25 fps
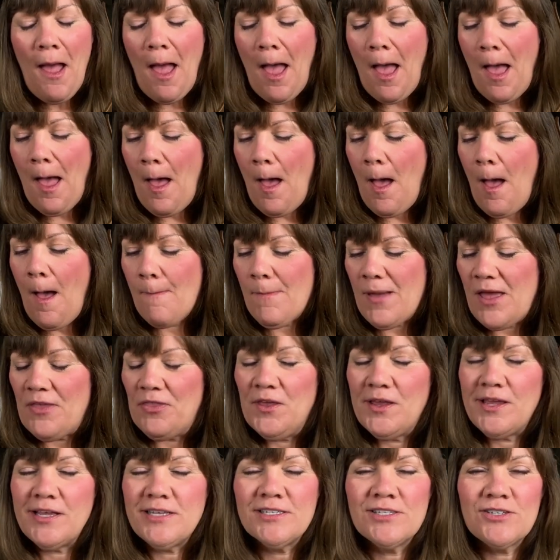I
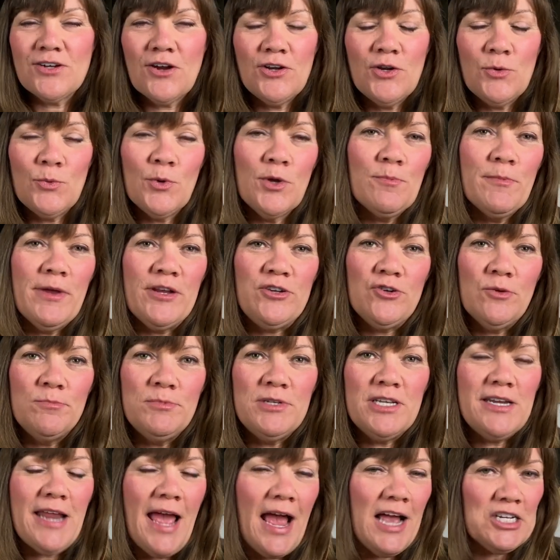think it started with my trip
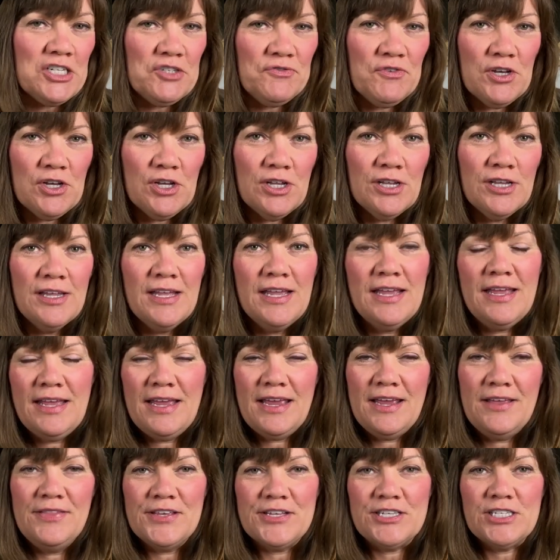to Nashville
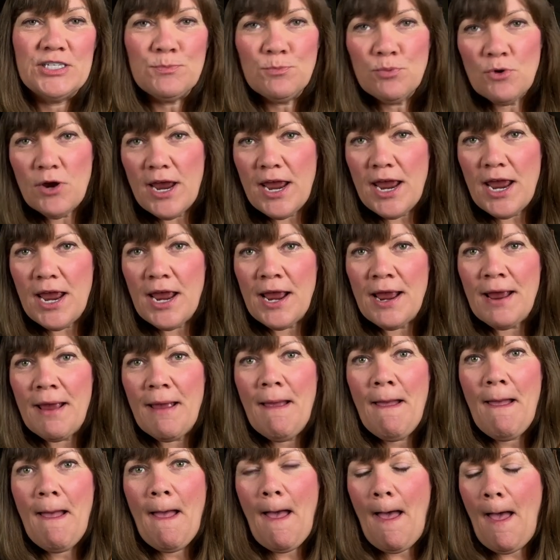in the spring.
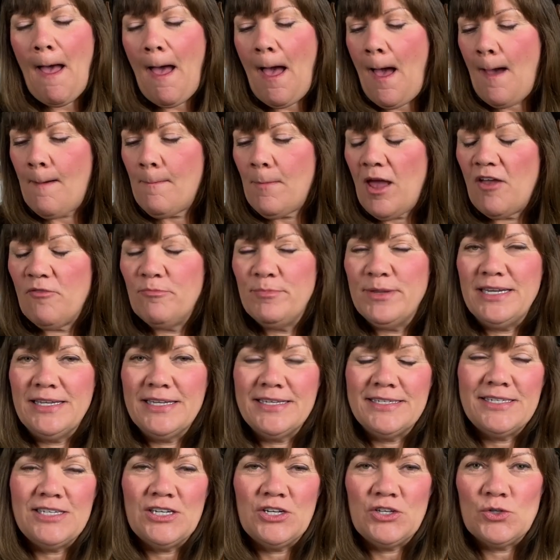I've been
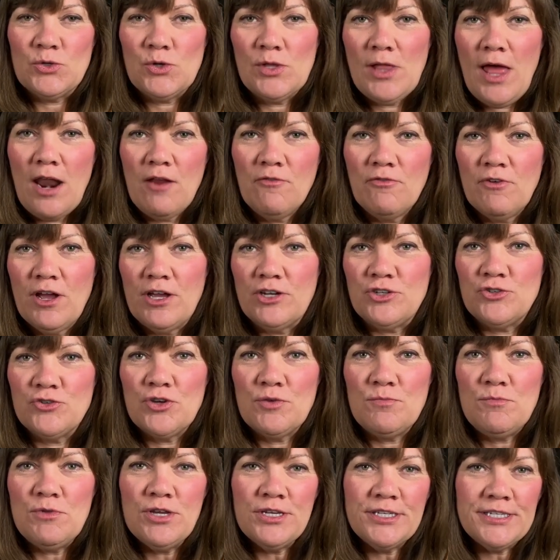listening to a lot of
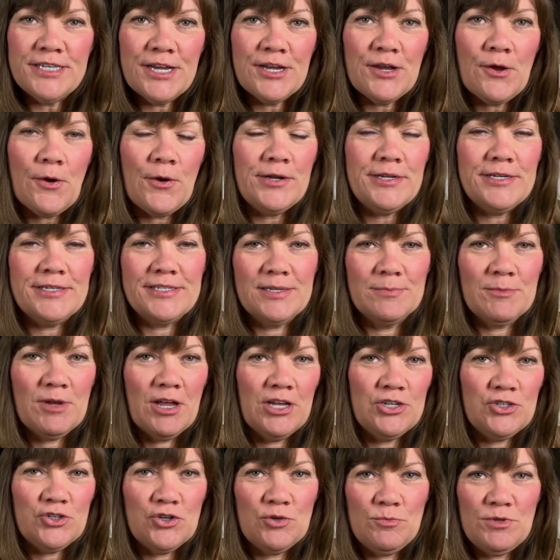country music, going to some
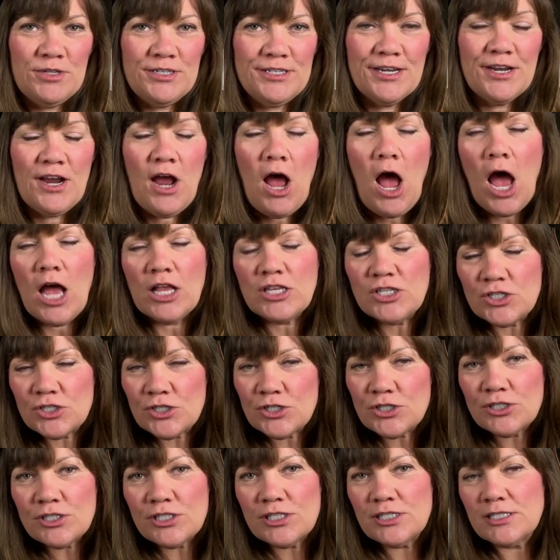country music
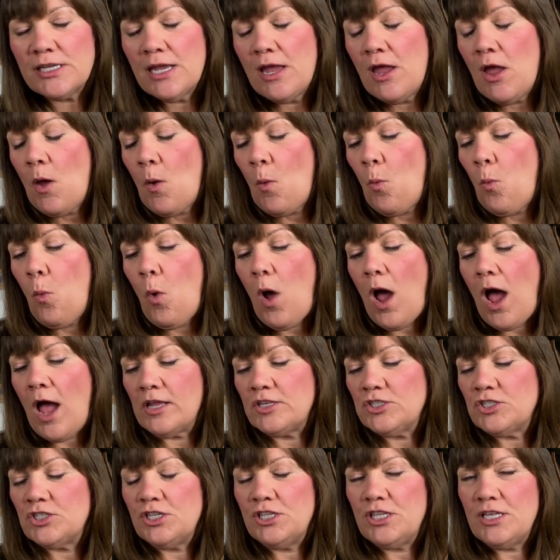concerts,
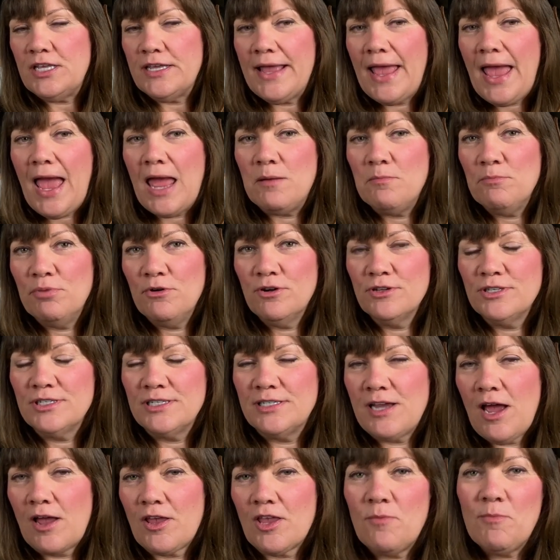watched the Ken Burns
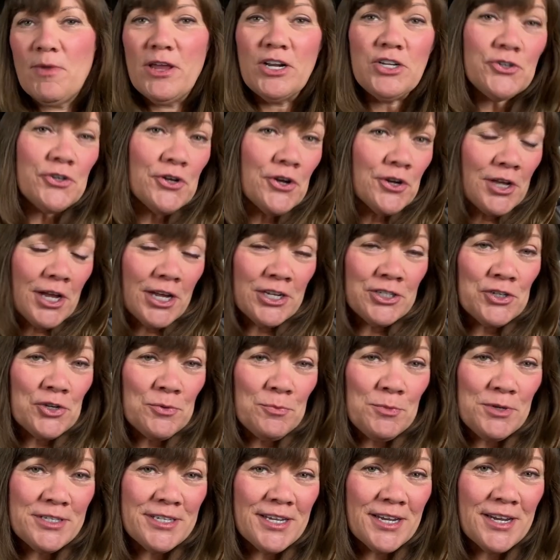documentary on country
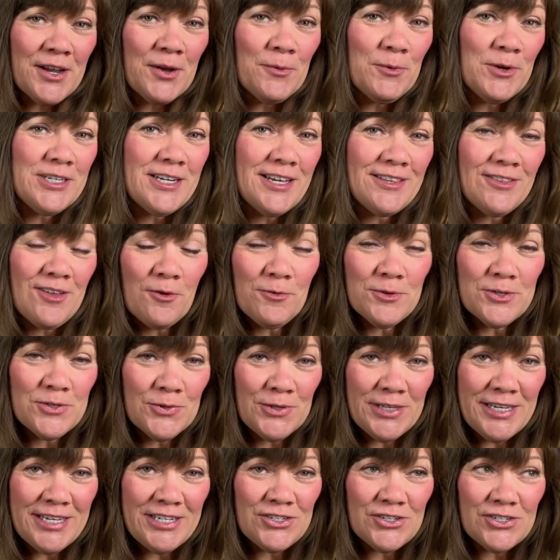music, which I thought was
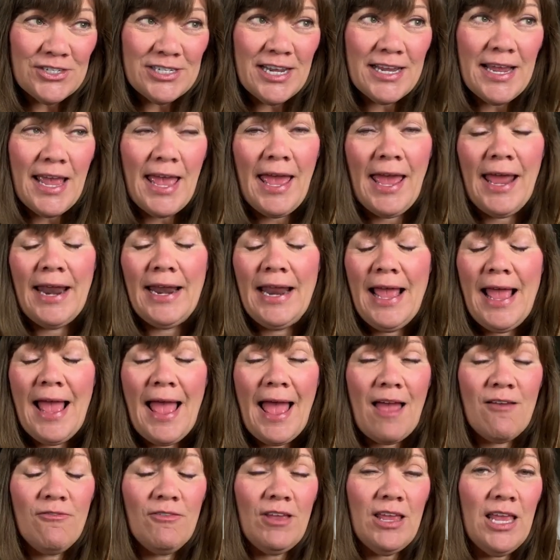really interesting, and
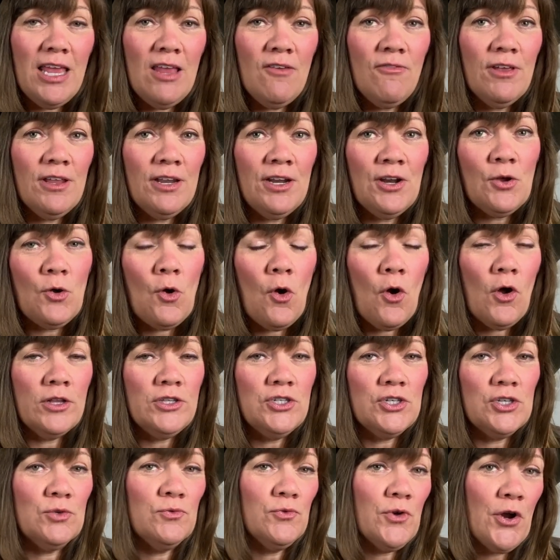have even gone
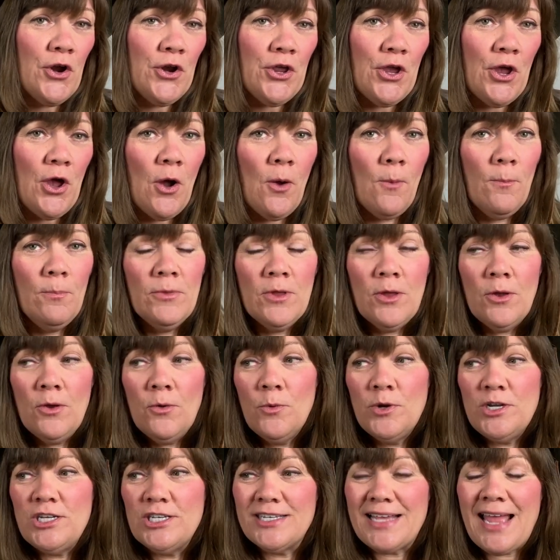to the rodeo,
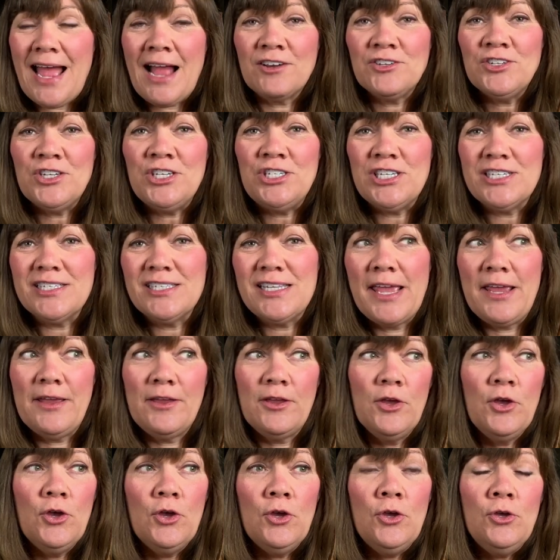which is actually just
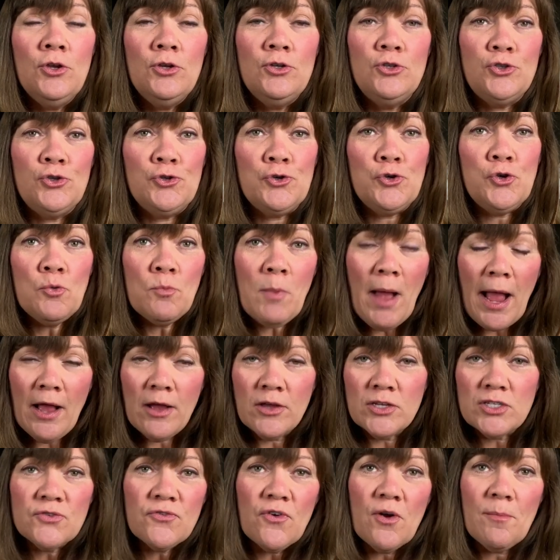like 2
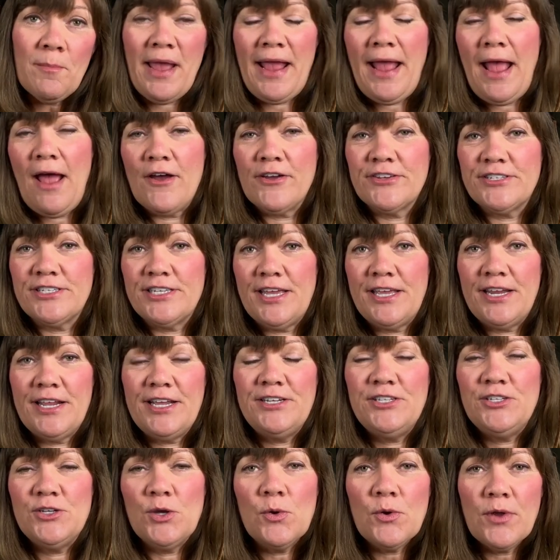miles from my house, and I
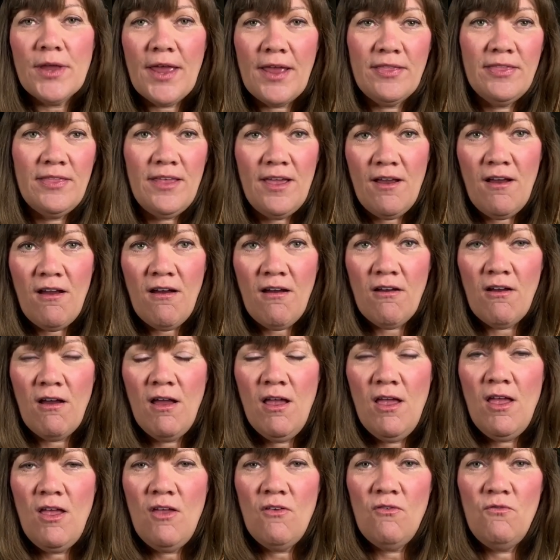don't get
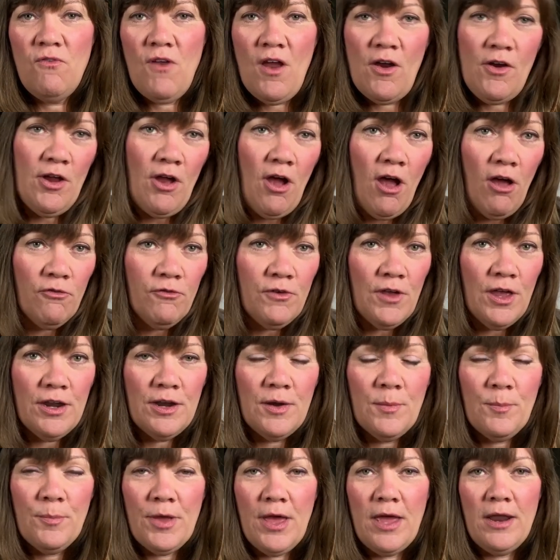there very
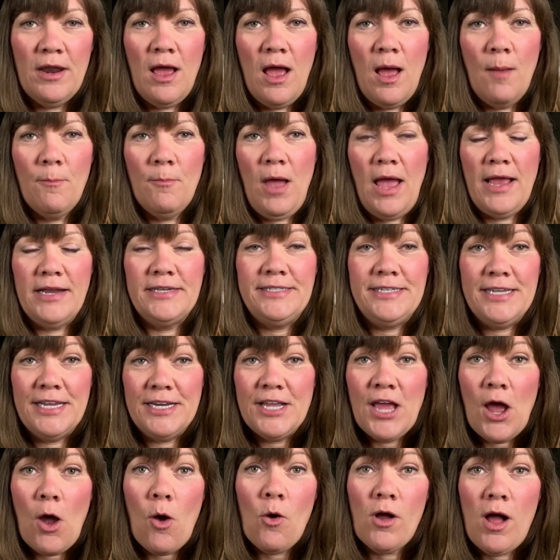often, but I
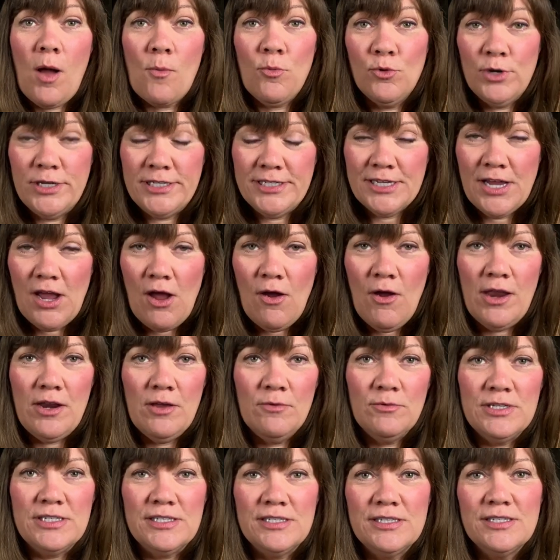did go a couple weeks ago, and it
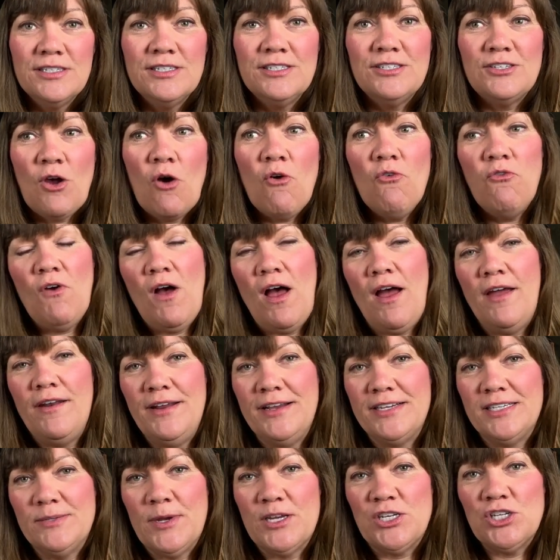was so fun,
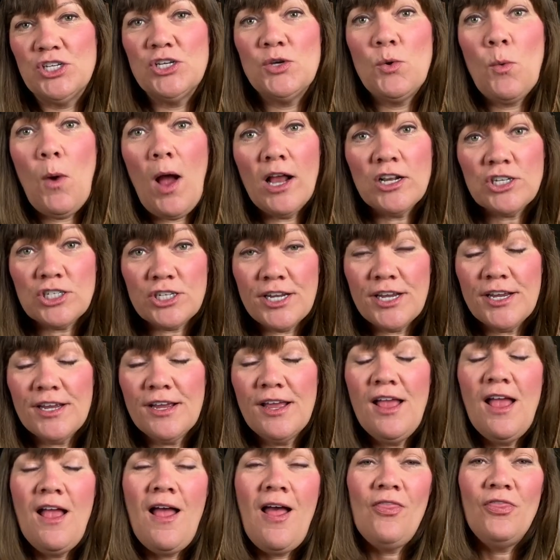especially
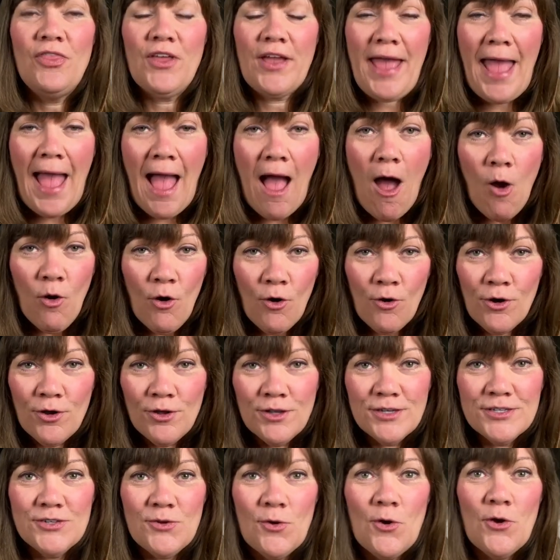watching the
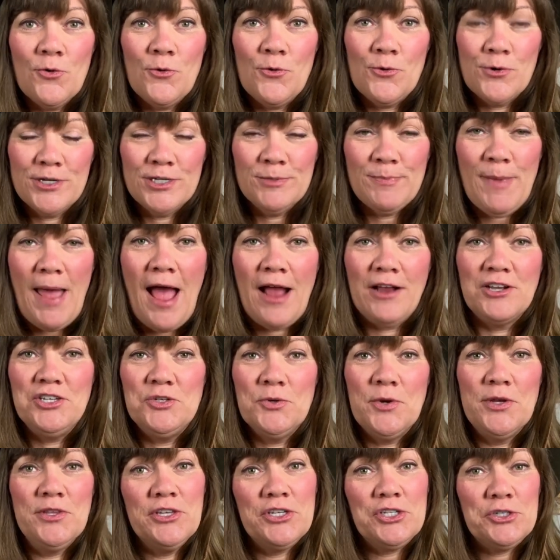cowgirls on horseback
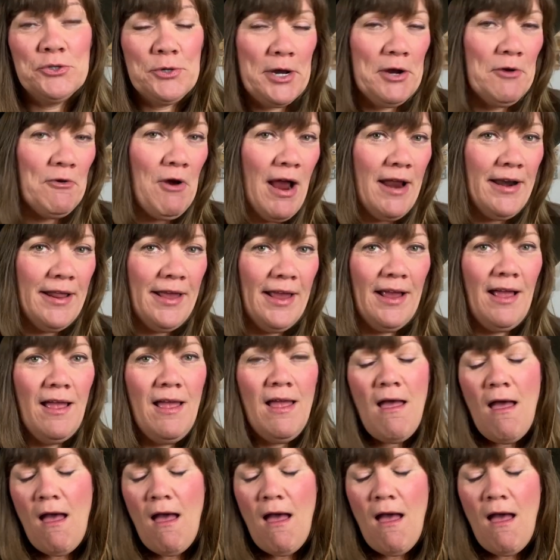doing the trick riding.